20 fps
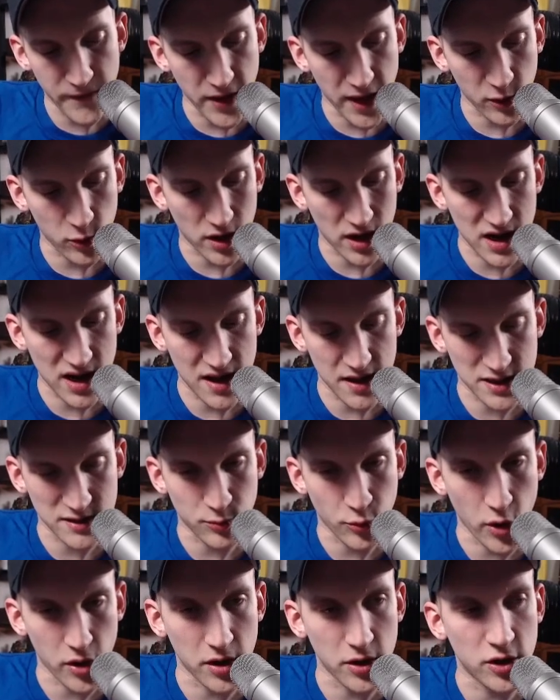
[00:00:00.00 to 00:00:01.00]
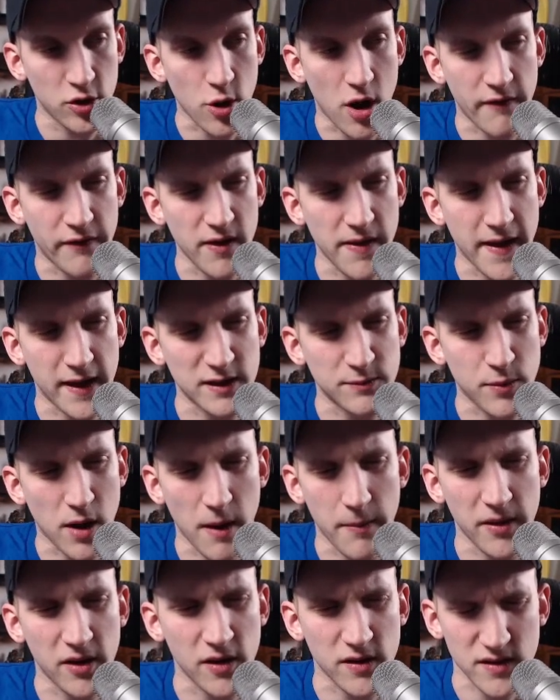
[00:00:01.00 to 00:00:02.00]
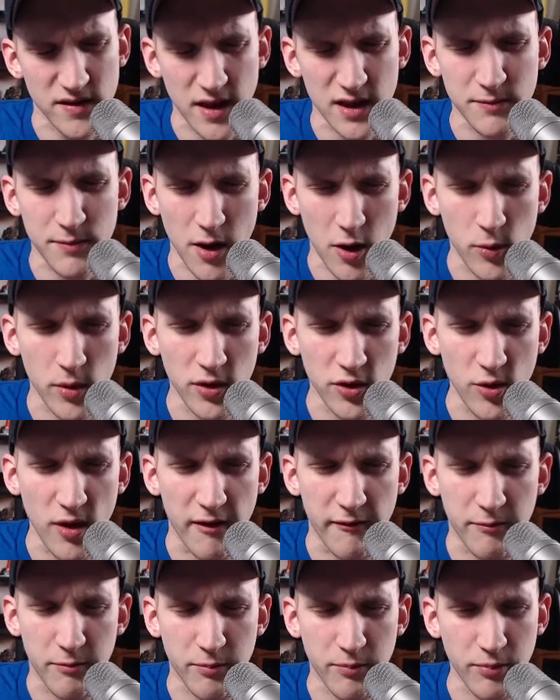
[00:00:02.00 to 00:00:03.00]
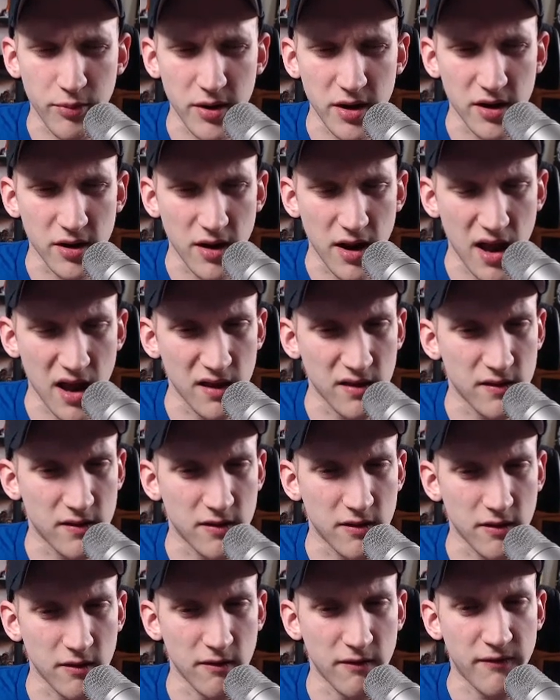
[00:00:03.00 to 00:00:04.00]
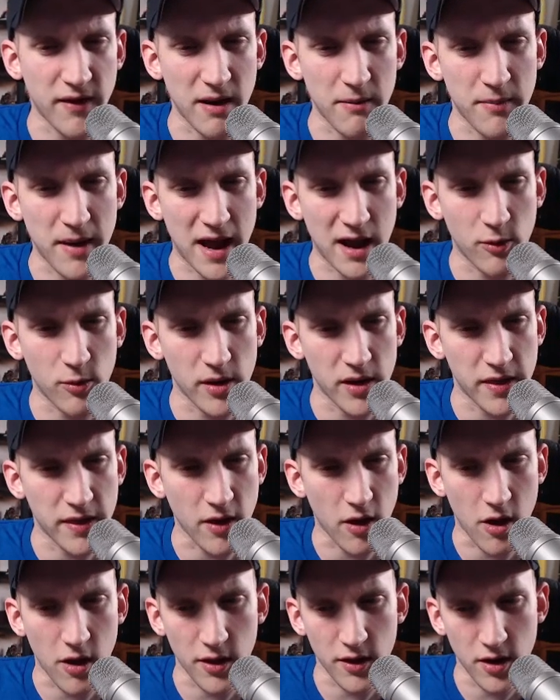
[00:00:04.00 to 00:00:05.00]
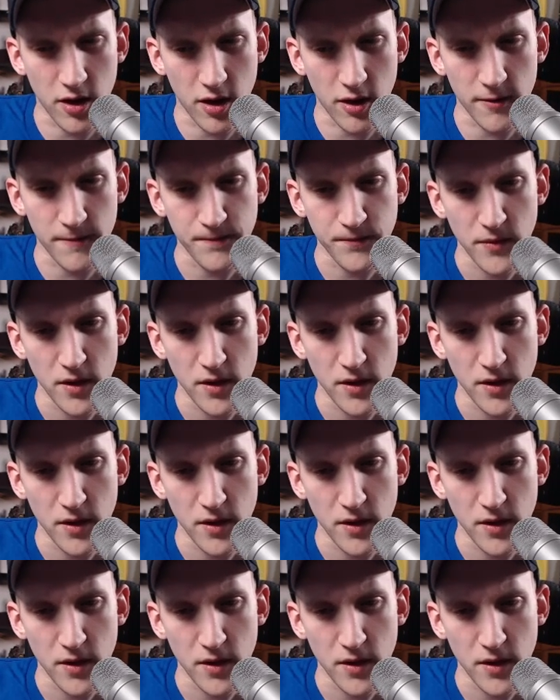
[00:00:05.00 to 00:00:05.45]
feel like we're getting exploited too often in that spot, because in that spot we do have pretty good hands to fight back with, all in all.